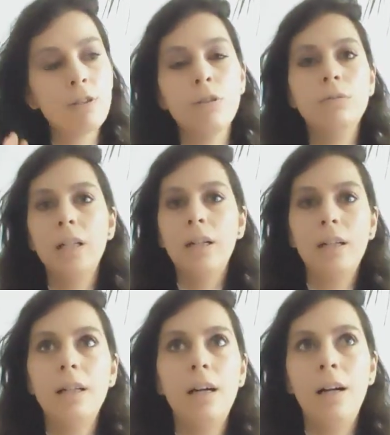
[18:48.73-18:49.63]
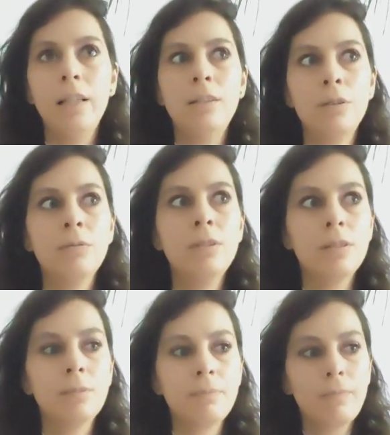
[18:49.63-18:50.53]
So I don't
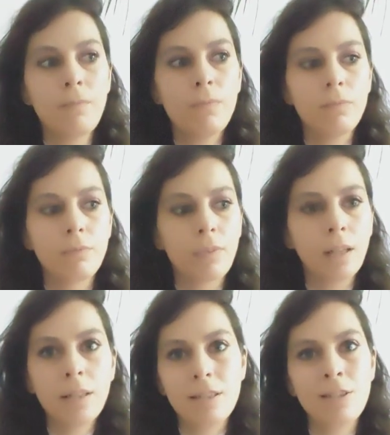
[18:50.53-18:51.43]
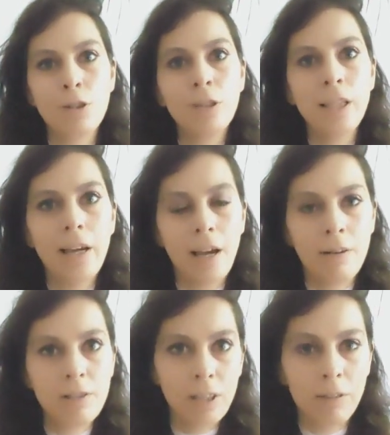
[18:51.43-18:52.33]
necessarily
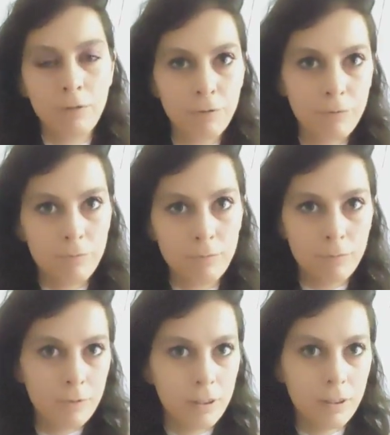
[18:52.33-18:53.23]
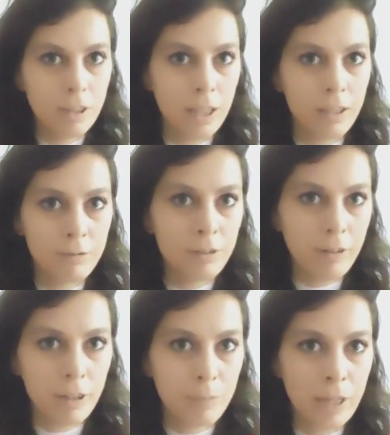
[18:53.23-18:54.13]
have, I've kind of
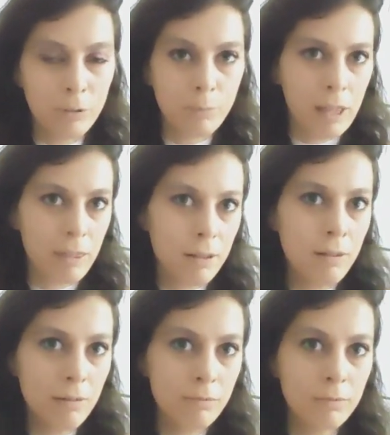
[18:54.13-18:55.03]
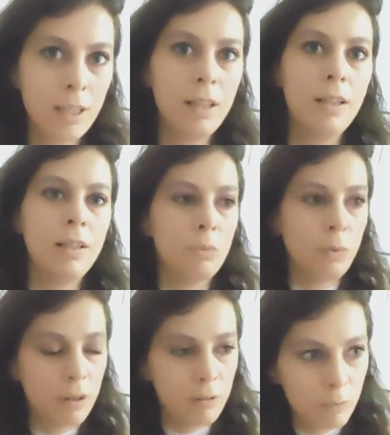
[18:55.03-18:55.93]
developed my own method
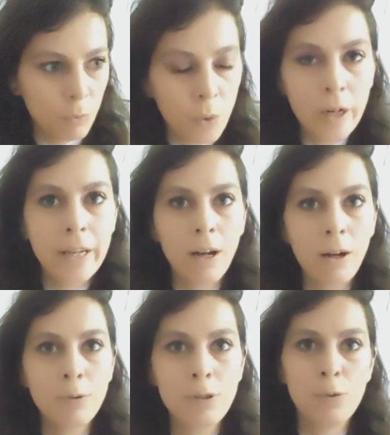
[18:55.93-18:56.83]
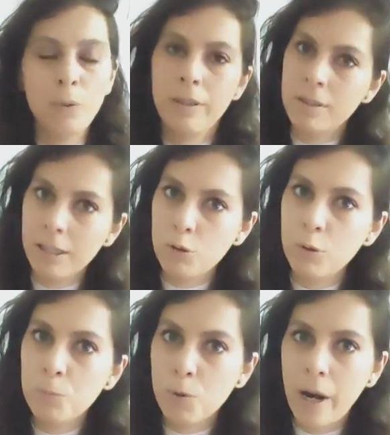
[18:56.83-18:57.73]
with workouts, with
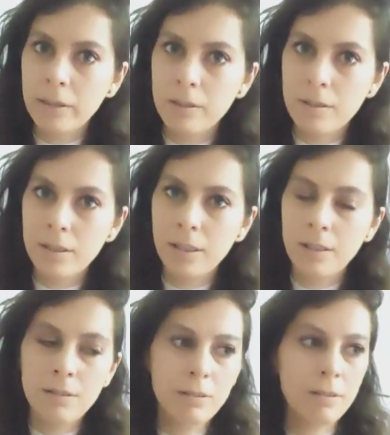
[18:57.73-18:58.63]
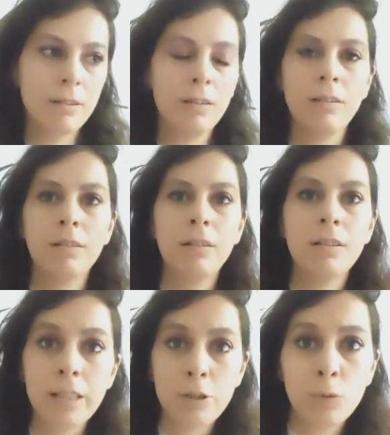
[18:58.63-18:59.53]
sexual practices.
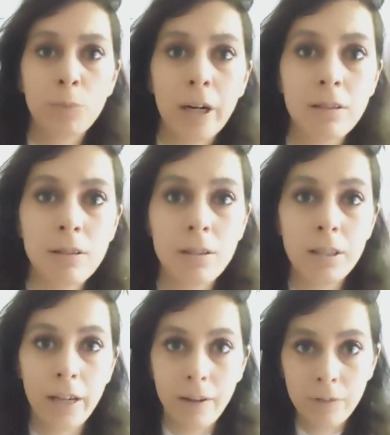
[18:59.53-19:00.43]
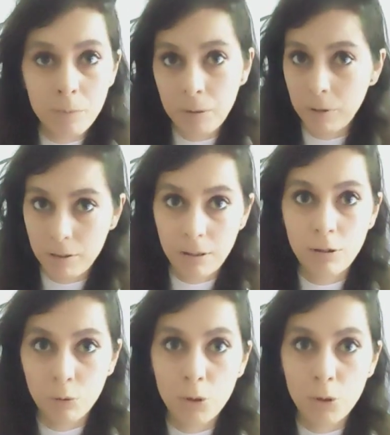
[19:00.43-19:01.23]
The sexual practices, I have them in my sex